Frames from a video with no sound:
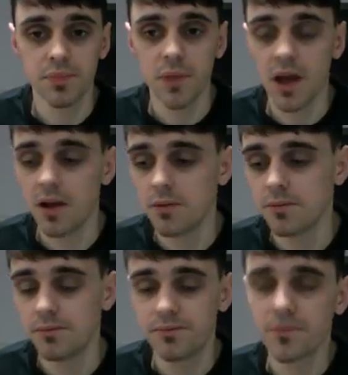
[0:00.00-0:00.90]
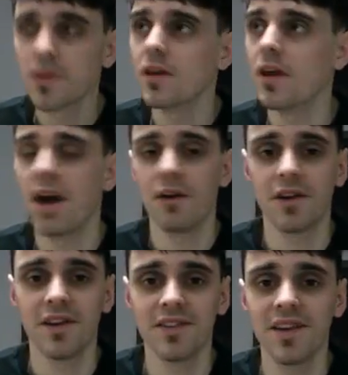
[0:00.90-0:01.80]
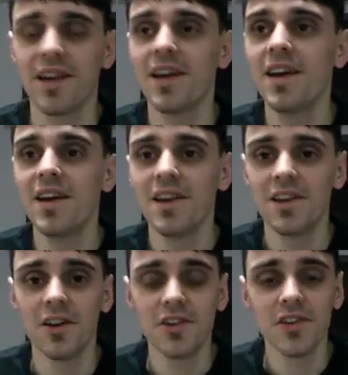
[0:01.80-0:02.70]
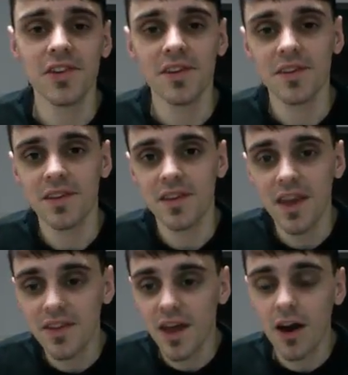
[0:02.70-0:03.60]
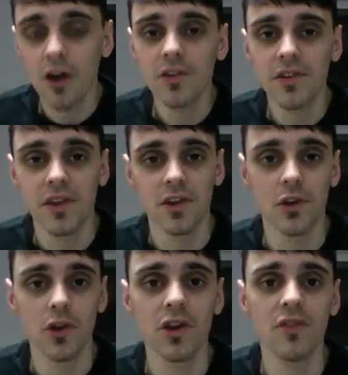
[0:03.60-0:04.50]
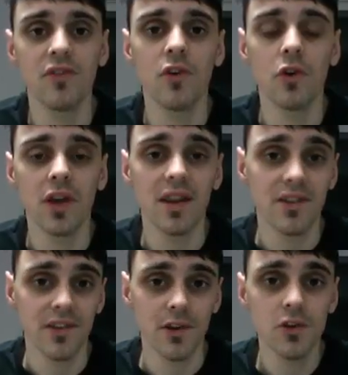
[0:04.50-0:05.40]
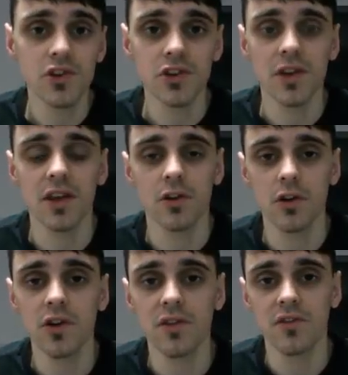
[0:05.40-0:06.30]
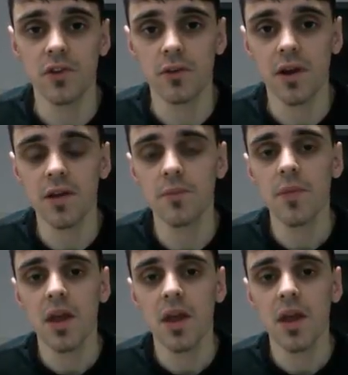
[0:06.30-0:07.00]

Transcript: how can I say it? Just get that answer that you're looking for, get the solution that you're looking for, right?